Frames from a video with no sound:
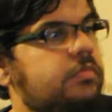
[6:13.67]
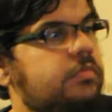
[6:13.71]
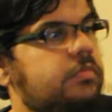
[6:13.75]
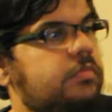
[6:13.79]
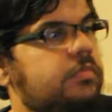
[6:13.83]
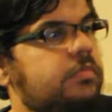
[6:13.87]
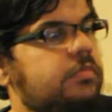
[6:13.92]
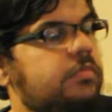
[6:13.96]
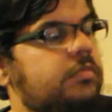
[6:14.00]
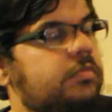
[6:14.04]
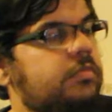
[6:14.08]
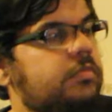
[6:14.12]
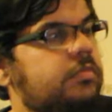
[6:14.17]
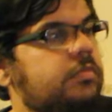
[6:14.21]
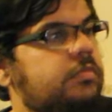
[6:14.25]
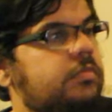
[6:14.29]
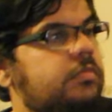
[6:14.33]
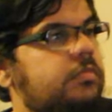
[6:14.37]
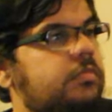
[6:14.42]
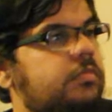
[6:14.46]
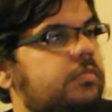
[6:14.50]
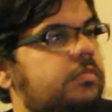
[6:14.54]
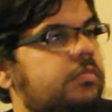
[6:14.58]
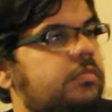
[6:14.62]

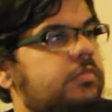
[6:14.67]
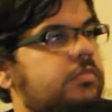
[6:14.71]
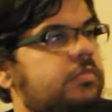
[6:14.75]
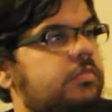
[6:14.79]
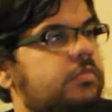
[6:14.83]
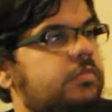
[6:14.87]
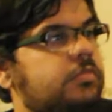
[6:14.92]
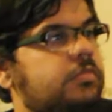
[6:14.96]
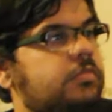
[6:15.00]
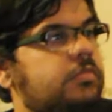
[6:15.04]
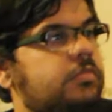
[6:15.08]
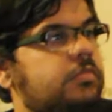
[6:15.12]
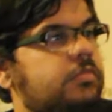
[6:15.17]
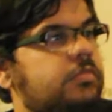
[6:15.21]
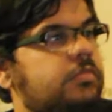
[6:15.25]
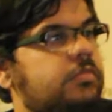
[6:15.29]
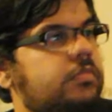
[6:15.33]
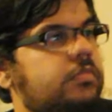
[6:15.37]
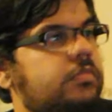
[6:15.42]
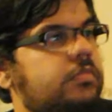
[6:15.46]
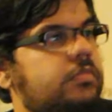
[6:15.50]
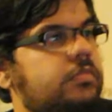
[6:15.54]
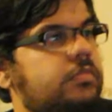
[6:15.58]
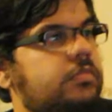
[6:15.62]

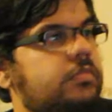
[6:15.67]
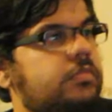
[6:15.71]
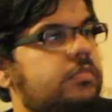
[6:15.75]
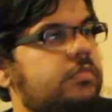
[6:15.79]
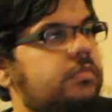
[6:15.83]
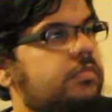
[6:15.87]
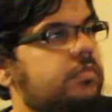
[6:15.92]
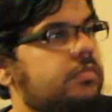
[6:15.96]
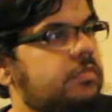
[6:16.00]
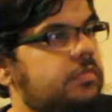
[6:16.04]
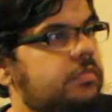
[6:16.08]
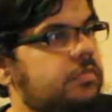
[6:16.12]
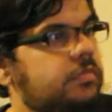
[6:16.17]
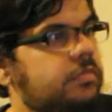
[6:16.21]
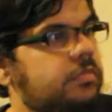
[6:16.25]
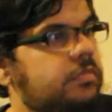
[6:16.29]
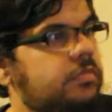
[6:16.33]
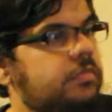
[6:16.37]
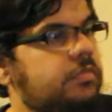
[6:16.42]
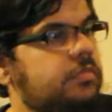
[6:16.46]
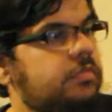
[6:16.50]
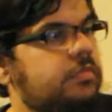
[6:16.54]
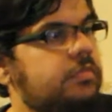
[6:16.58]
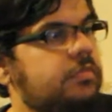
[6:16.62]

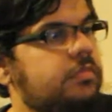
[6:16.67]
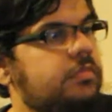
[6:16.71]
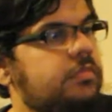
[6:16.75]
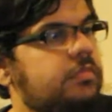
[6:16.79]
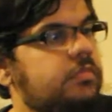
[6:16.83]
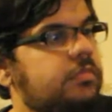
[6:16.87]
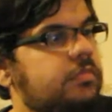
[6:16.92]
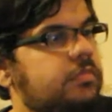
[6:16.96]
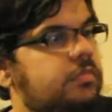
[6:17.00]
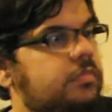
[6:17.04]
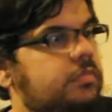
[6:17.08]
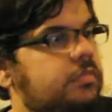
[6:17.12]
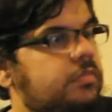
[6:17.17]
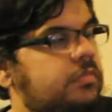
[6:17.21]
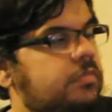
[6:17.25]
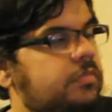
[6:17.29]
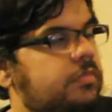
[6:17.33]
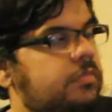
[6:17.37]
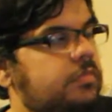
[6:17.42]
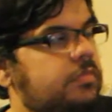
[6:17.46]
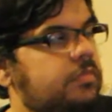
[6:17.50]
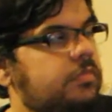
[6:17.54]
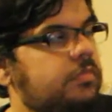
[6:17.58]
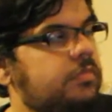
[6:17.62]

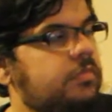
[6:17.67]
(silent)